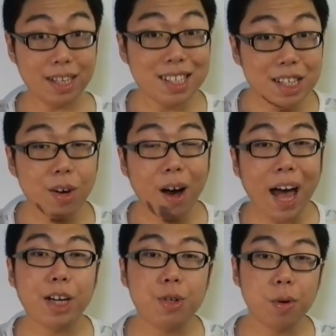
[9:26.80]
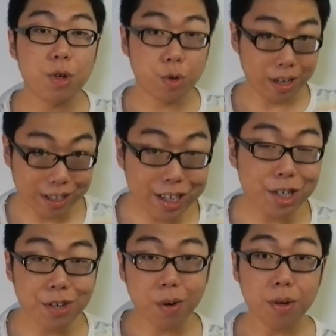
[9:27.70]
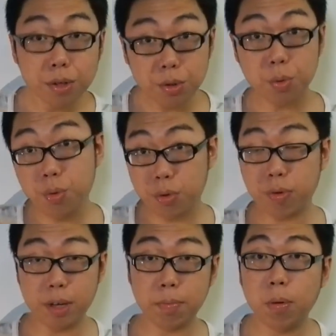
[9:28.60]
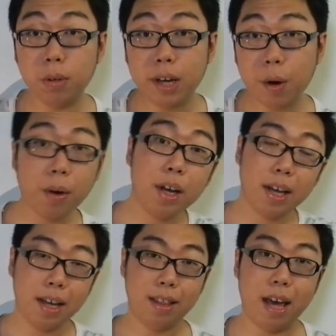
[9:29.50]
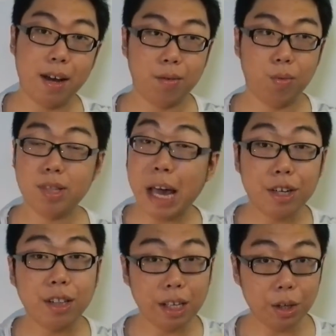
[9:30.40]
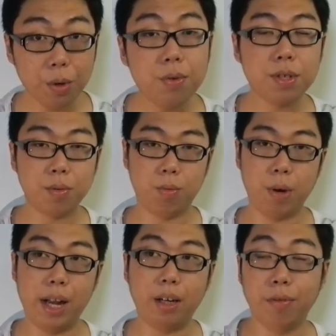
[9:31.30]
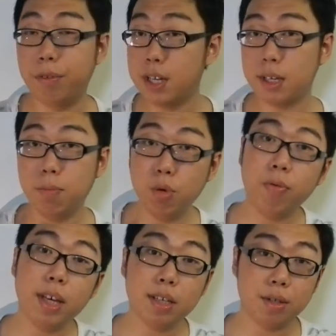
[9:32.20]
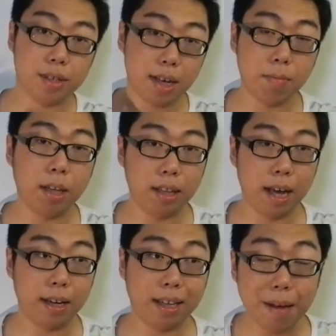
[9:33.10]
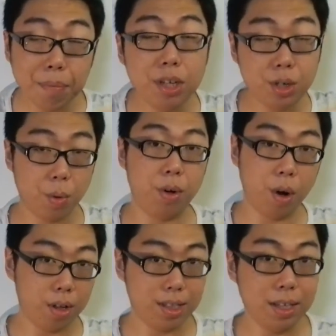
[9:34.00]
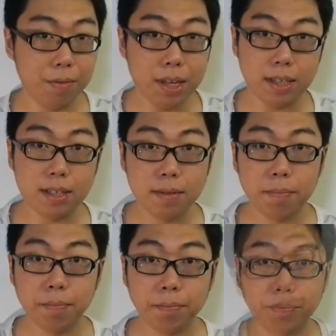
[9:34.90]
This is your actual traditional 2-3 pull down that was actually used when converting movies to something that can be shown on TVs.